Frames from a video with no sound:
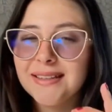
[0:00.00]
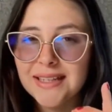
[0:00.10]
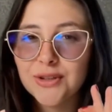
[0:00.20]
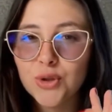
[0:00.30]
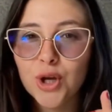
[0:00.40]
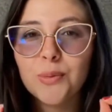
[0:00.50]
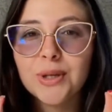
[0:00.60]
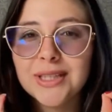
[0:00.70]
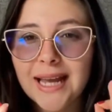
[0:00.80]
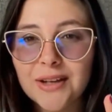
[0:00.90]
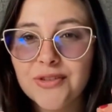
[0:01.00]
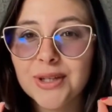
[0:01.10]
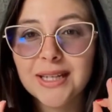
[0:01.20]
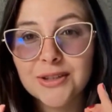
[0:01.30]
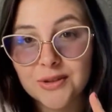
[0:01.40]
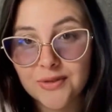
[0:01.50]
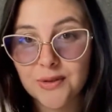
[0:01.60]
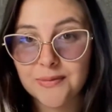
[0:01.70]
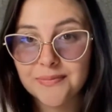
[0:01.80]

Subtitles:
that you almost have your interview.